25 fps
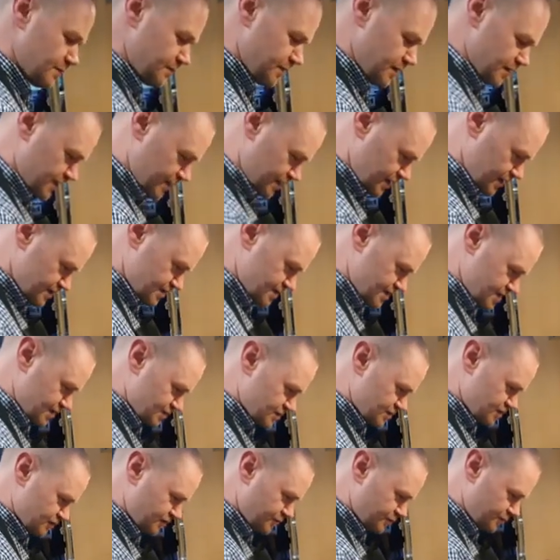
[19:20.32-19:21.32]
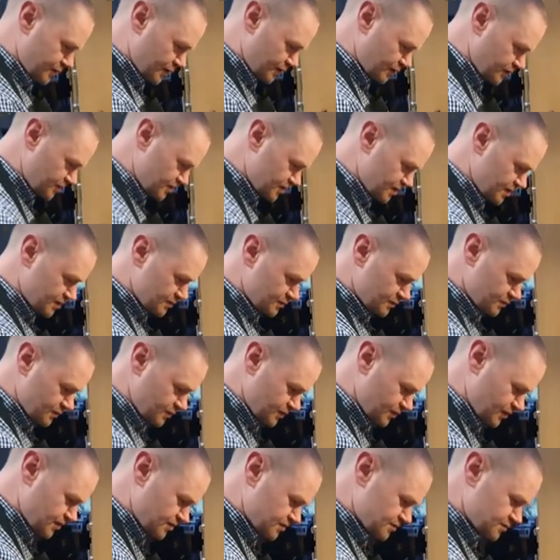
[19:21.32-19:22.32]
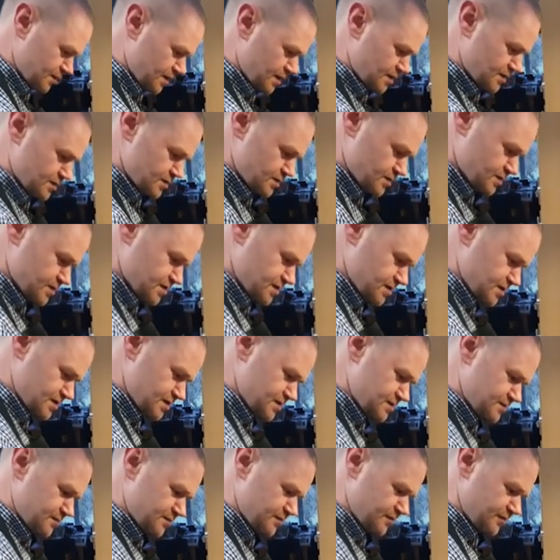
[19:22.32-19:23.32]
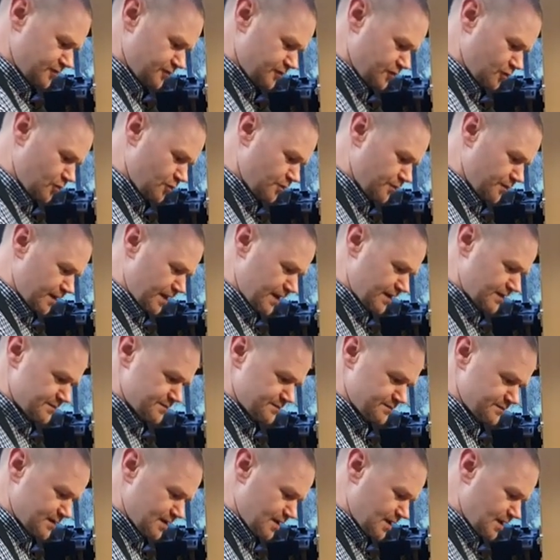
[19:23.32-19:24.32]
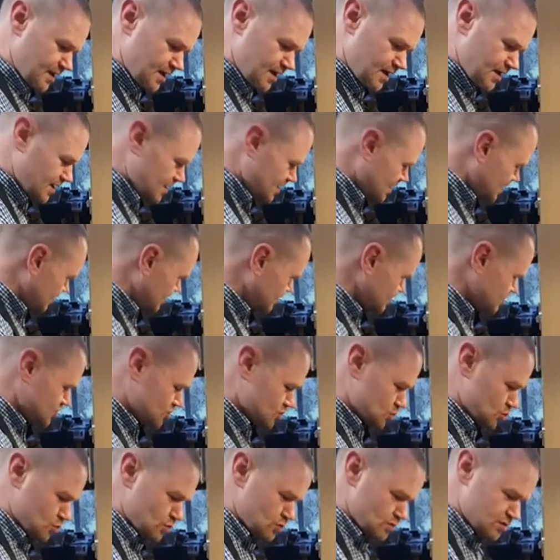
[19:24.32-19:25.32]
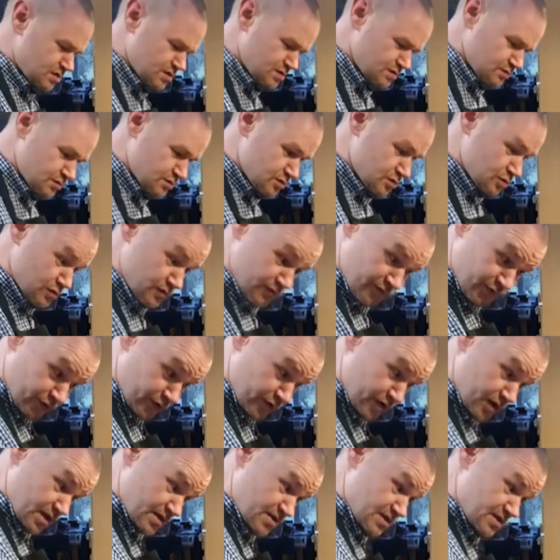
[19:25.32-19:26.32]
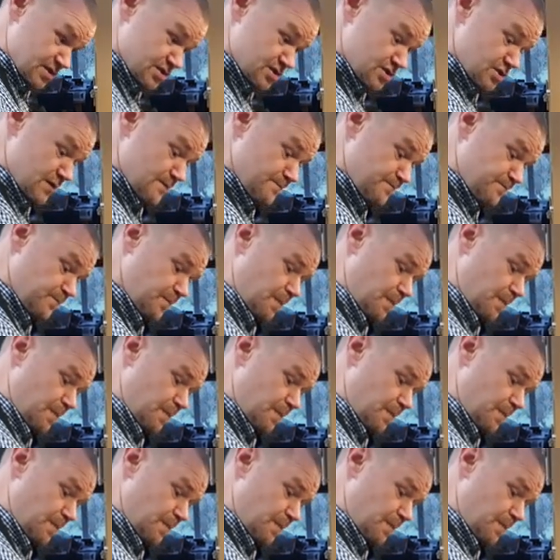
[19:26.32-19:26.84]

butter has now sort of melted in with the tomatoes and has formed that sauce, which looks very nice actually.